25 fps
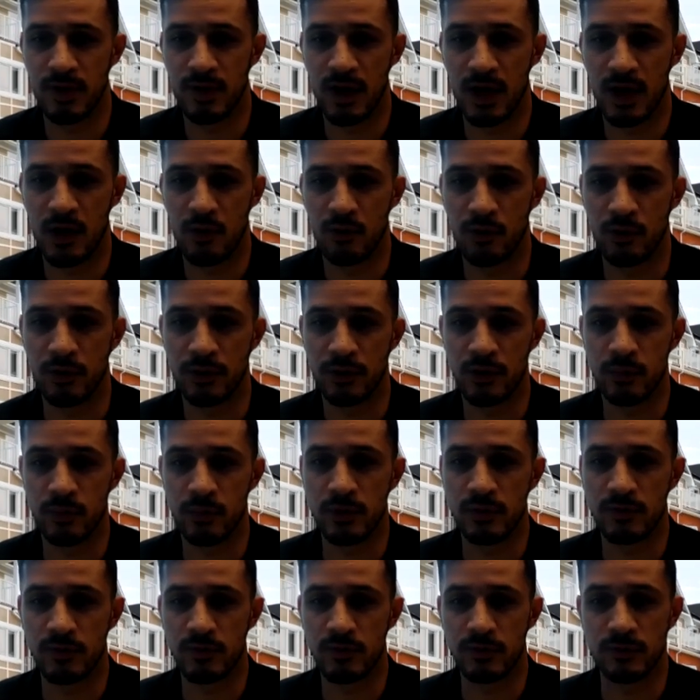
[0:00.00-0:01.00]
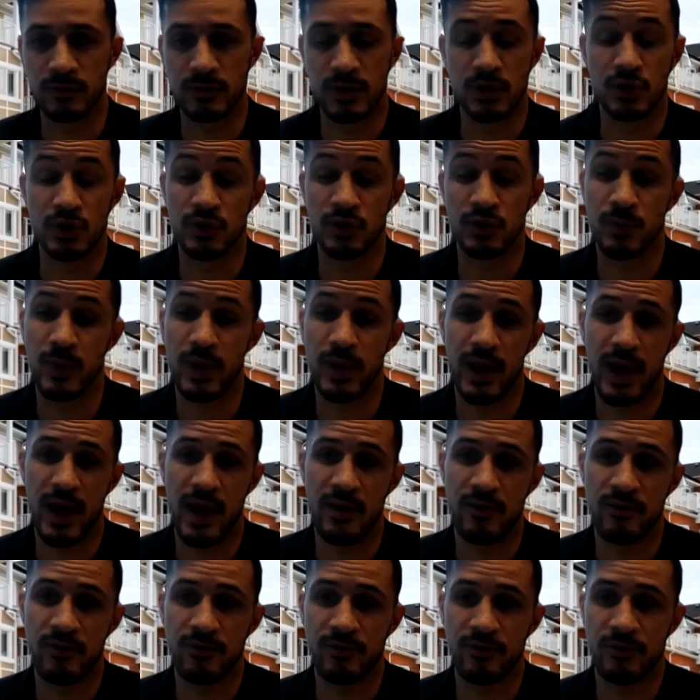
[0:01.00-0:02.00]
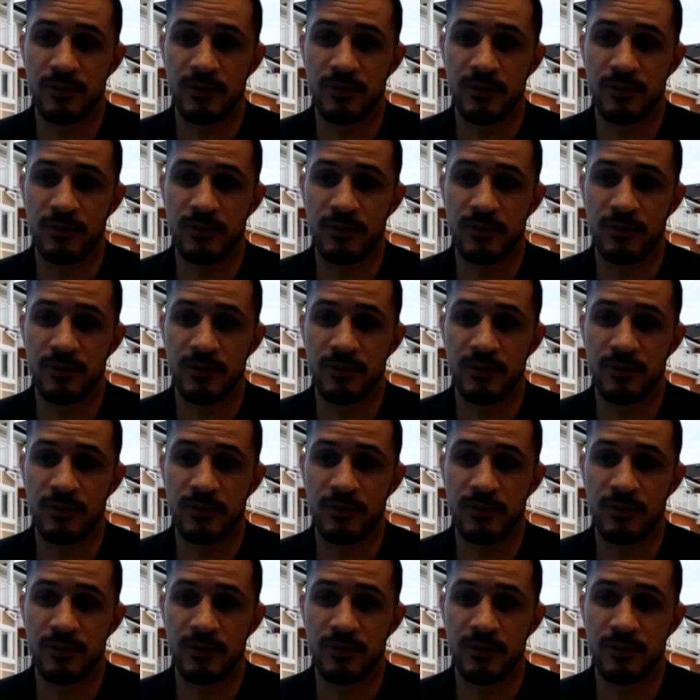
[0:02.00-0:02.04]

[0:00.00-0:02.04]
our community associations may have.